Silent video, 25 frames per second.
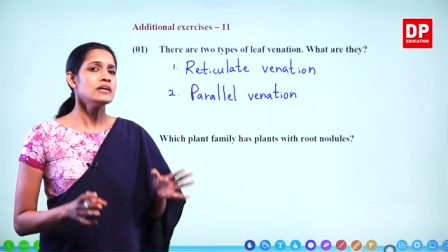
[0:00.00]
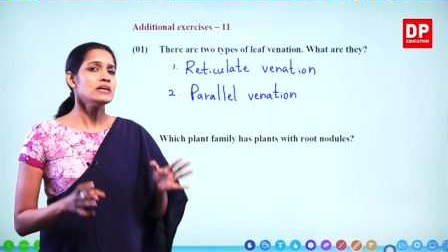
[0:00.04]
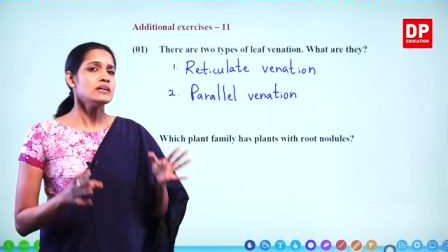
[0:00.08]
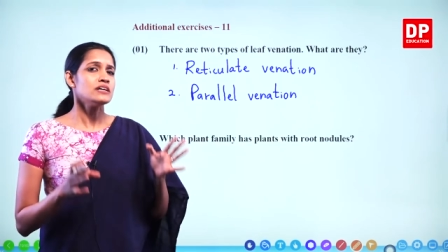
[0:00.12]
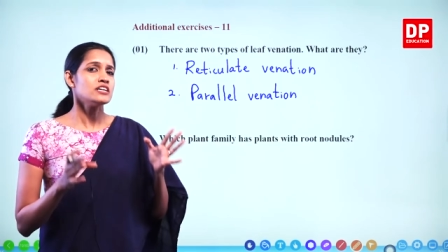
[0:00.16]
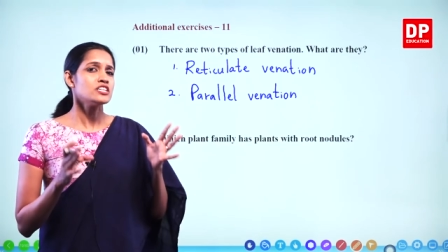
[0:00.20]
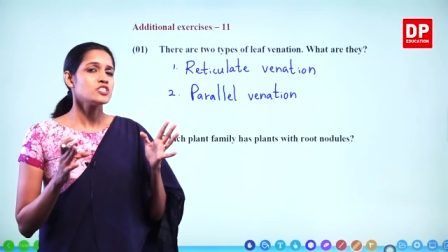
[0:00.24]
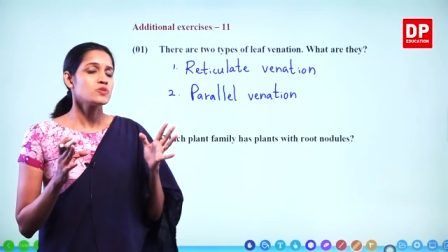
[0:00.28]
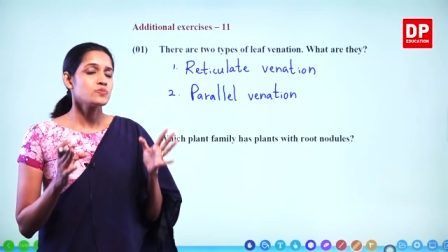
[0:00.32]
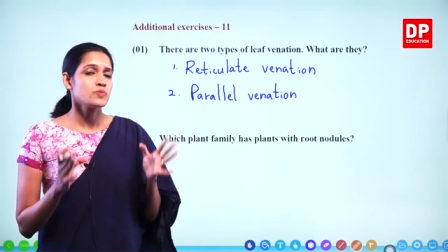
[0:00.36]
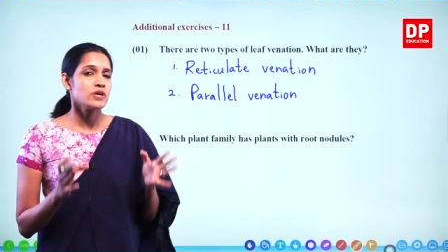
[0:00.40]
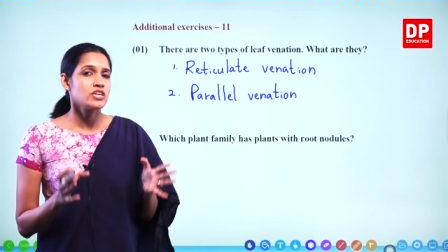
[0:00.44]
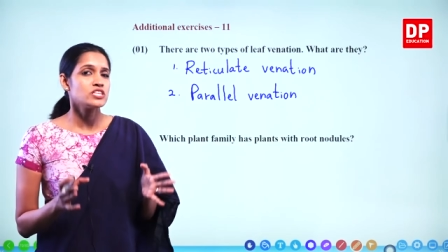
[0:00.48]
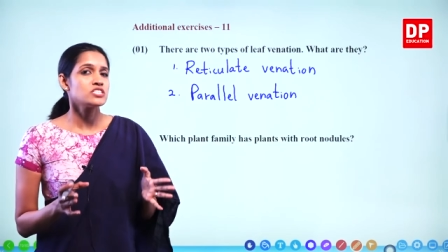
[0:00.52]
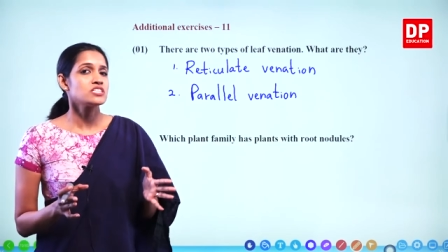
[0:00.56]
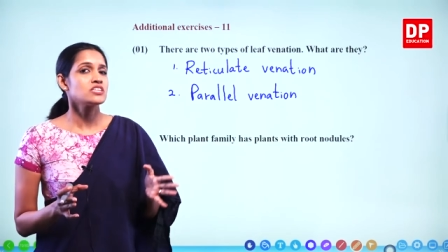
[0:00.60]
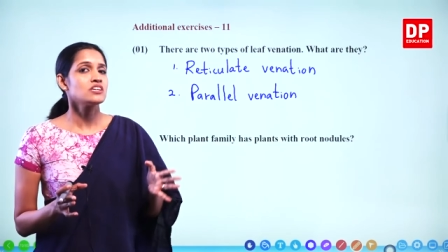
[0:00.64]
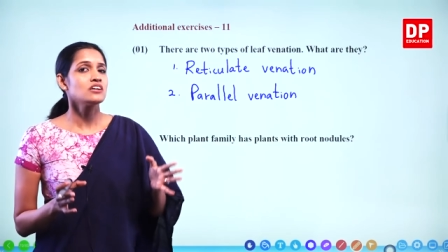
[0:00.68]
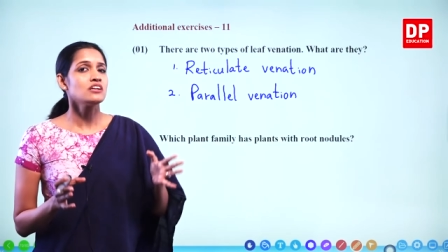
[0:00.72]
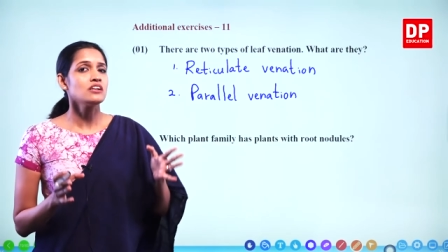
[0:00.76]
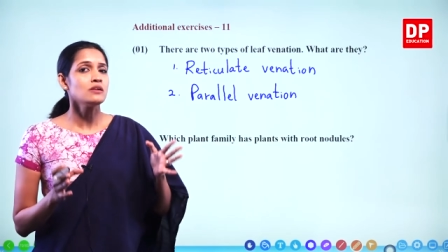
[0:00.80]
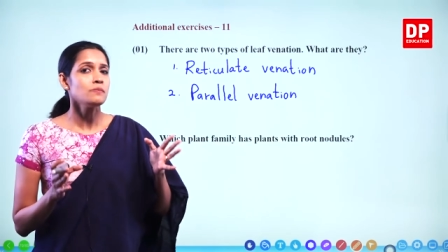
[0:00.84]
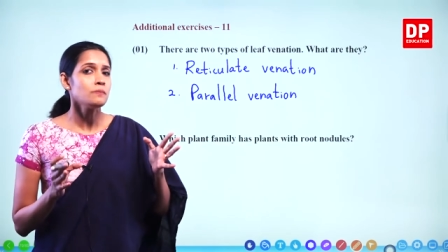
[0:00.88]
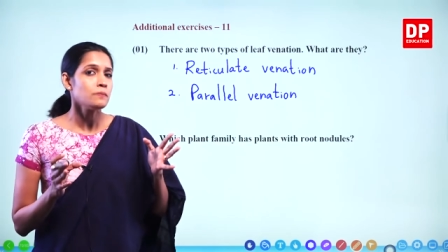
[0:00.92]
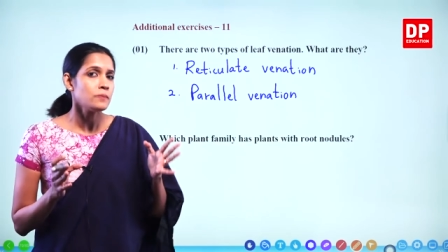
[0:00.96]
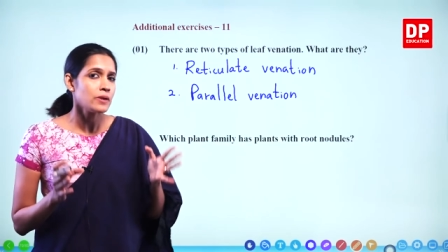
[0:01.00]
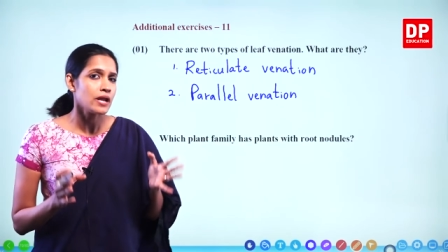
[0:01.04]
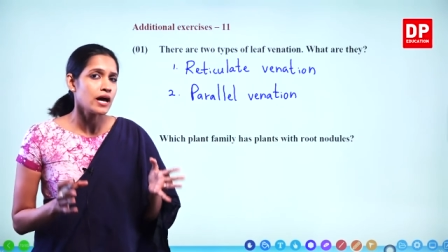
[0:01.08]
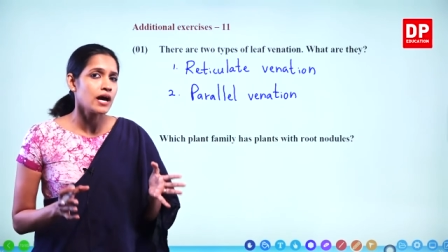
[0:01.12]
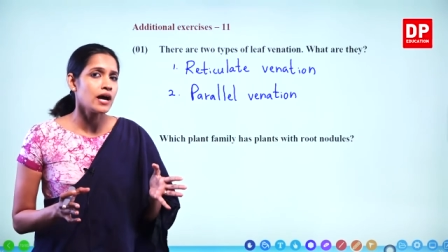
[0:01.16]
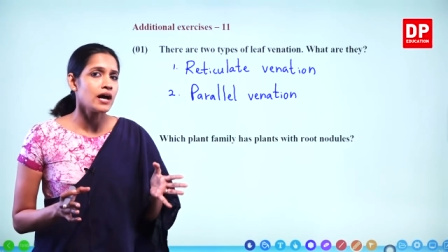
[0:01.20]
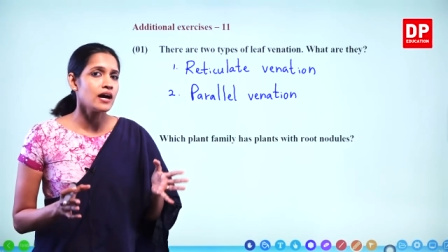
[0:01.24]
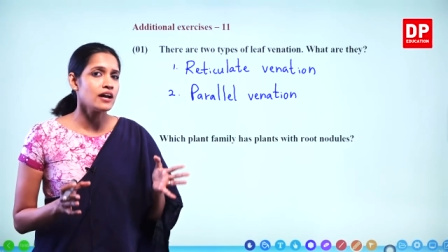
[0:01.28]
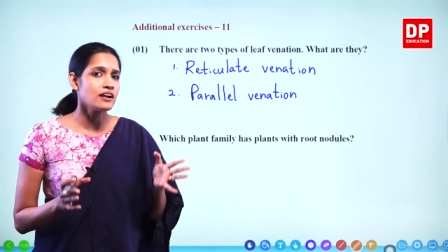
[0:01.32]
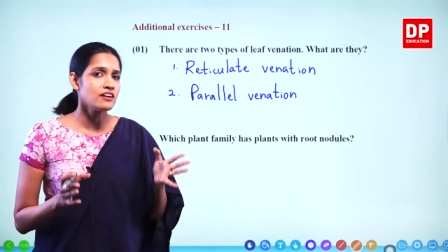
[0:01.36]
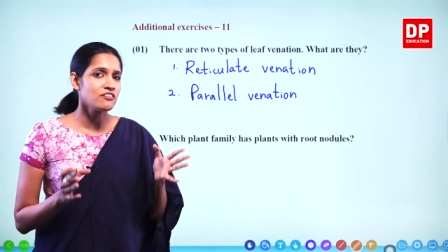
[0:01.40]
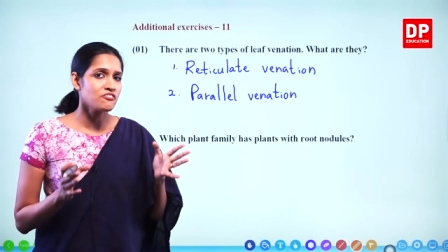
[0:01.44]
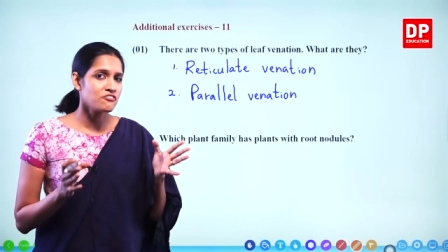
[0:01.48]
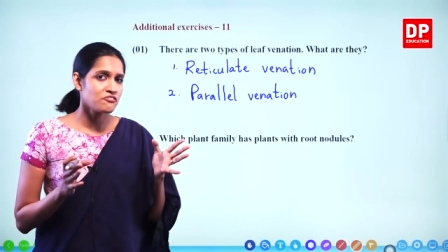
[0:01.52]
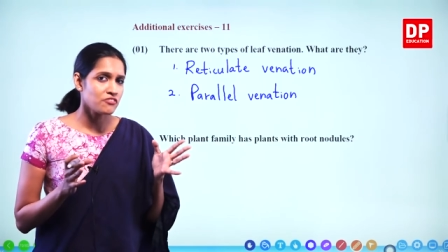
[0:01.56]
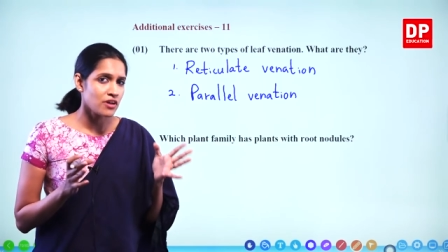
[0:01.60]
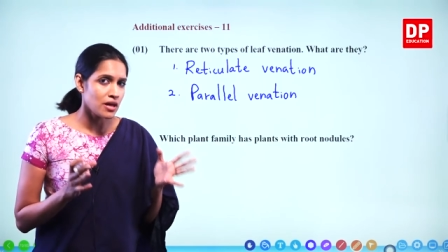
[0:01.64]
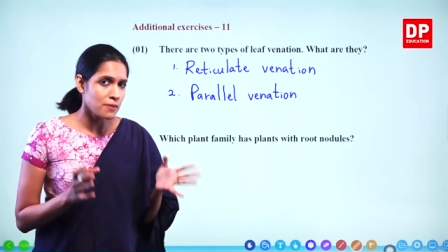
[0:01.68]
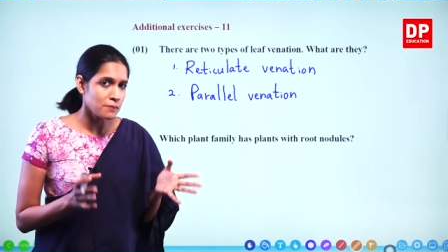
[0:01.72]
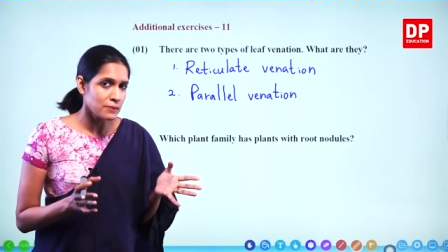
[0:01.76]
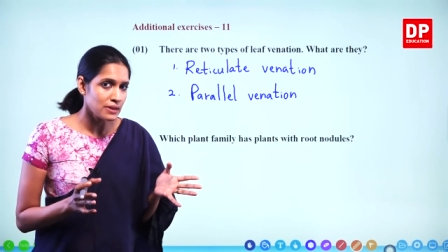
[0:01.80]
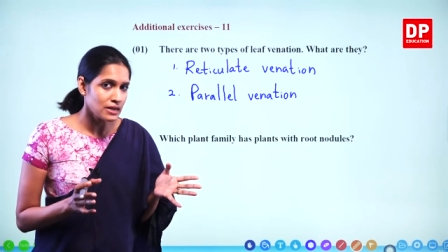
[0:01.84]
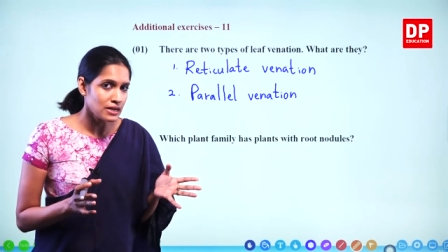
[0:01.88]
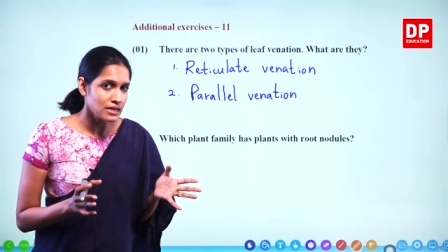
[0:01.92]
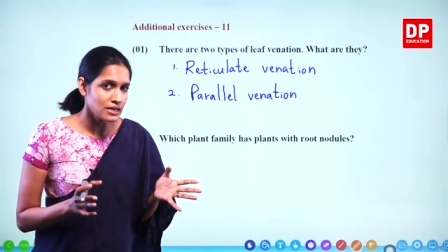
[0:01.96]
a special plant
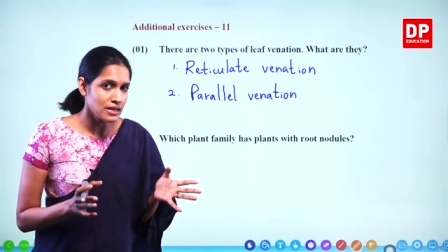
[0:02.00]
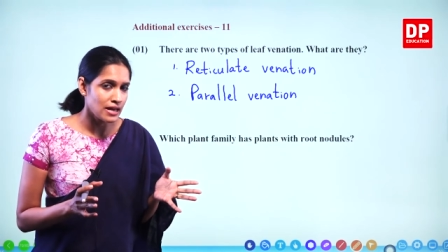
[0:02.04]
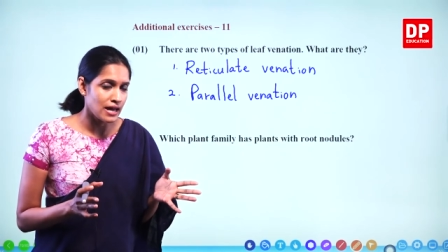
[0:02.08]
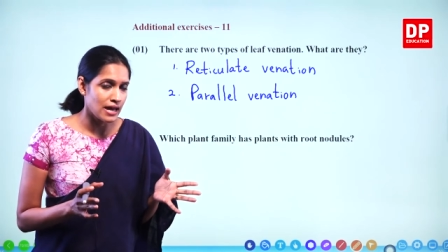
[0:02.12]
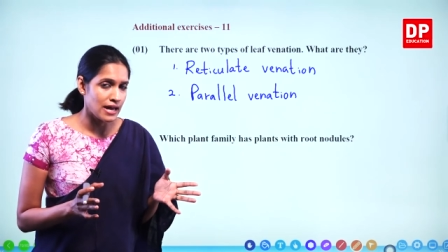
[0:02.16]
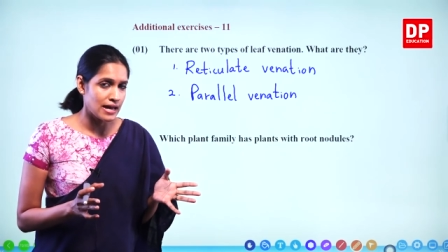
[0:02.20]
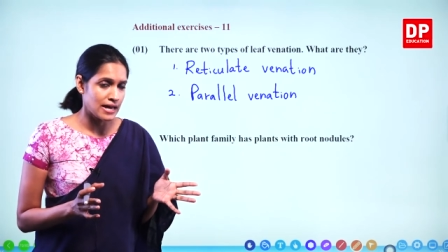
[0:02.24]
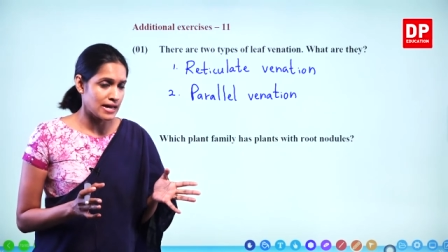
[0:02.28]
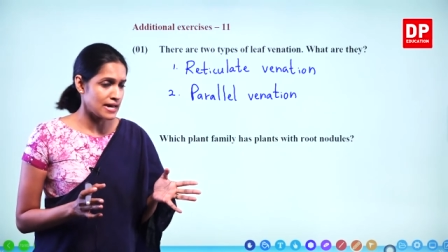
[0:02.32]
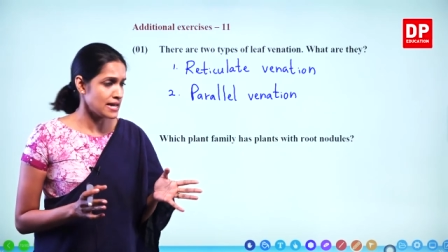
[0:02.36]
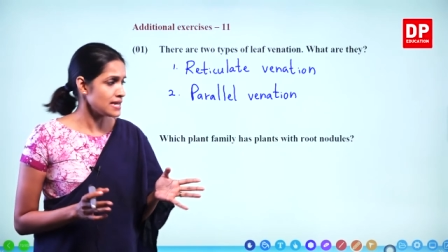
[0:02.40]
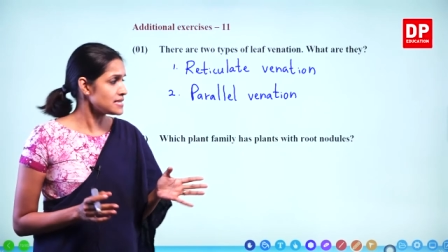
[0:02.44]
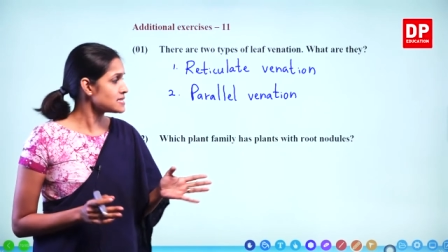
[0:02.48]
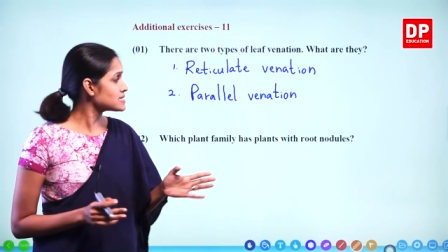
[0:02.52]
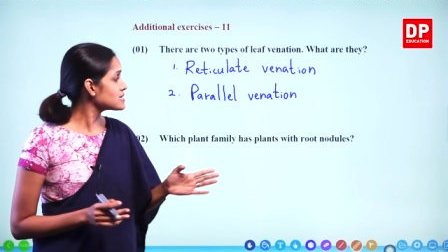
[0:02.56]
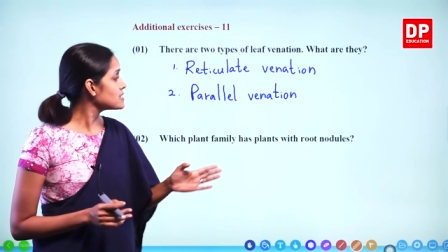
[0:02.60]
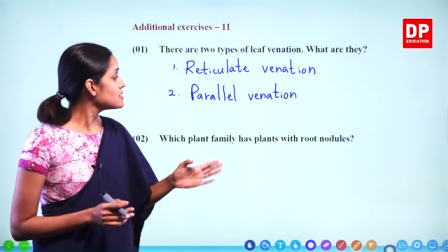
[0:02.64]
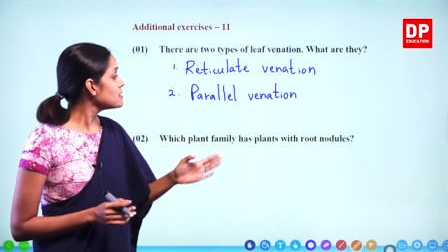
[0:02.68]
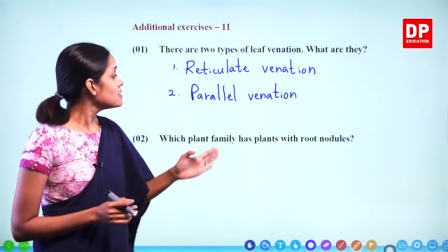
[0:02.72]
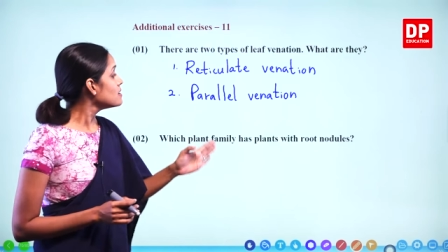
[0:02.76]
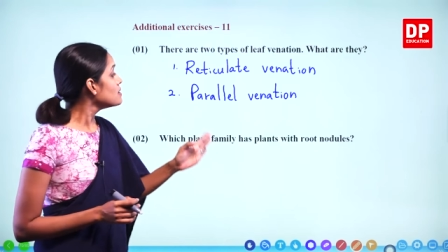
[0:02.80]
family has